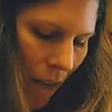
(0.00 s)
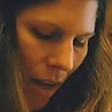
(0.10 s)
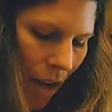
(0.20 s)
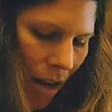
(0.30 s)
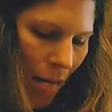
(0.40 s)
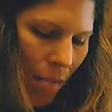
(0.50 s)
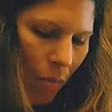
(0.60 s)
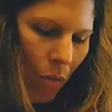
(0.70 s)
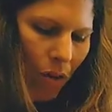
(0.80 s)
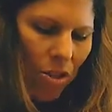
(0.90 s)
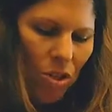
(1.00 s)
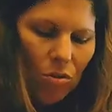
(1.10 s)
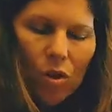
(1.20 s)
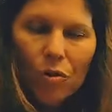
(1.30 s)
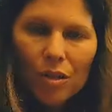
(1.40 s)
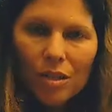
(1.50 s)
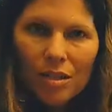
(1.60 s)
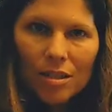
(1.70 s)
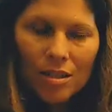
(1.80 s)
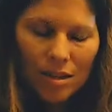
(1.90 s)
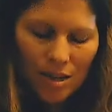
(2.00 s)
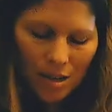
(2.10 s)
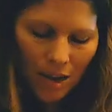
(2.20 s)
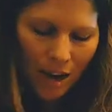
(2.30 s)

Um, we just throw this